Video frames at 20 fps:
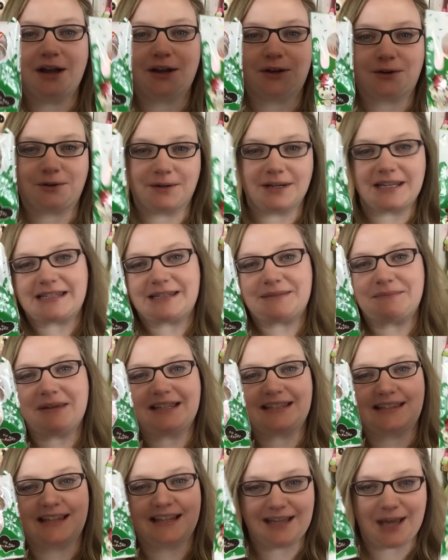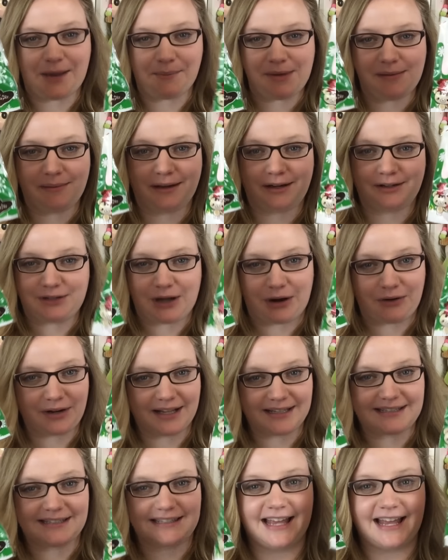Christmas Yummiibear
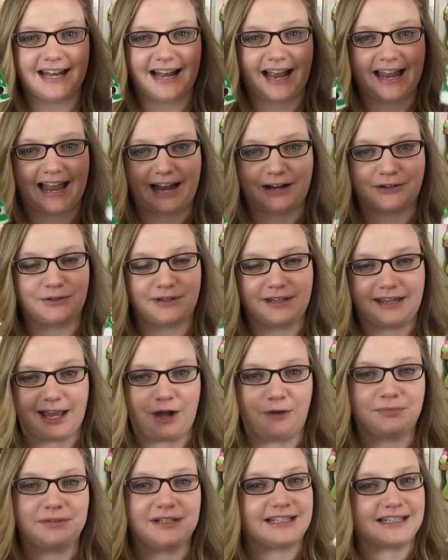donuts that I actually helped